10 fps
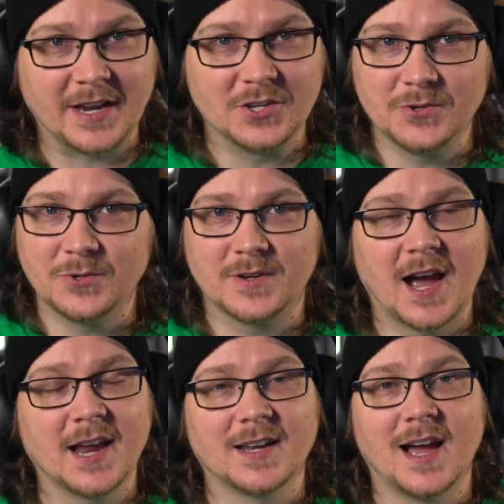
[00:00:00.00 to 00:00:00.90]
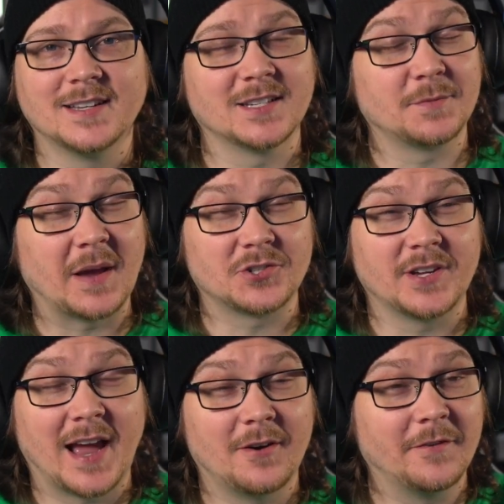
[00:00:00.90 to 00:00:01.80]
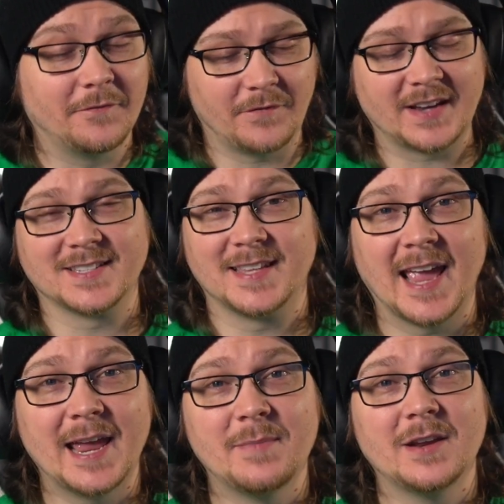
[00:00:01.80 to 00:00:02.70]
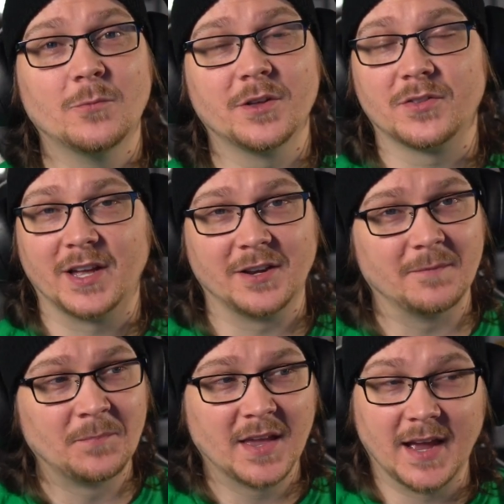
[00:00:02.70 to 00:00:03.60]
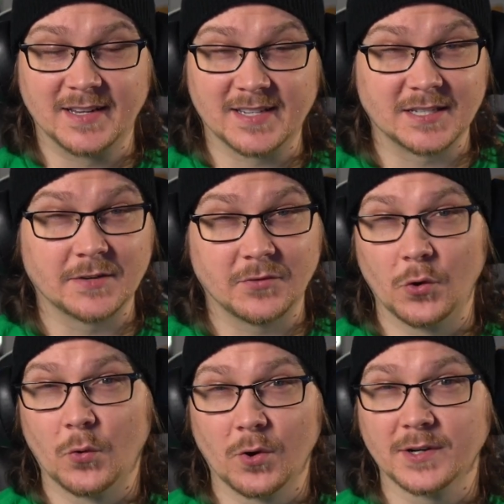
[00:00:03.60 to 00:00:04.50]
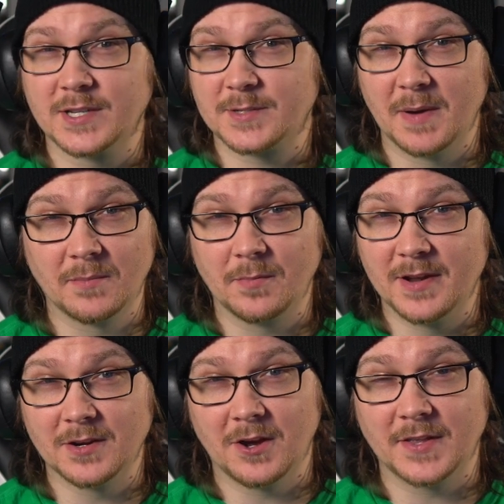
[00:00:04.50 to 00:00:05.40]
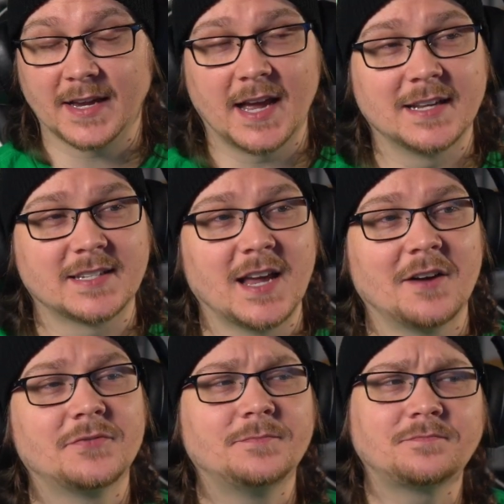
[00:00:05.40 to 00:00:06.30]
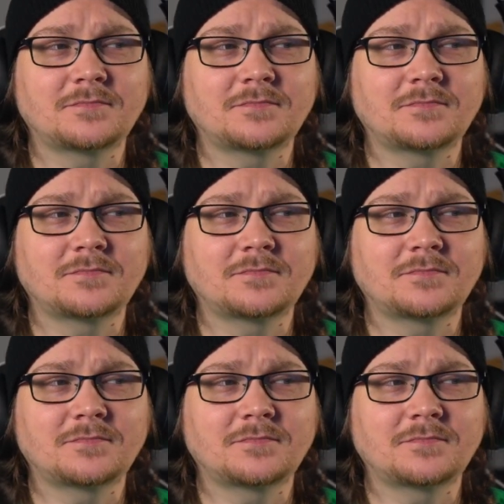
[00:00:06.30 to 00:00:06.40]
like new guidelines, especially how it affects gaming with like excessive gore, dismemberment and all that kind of stuff.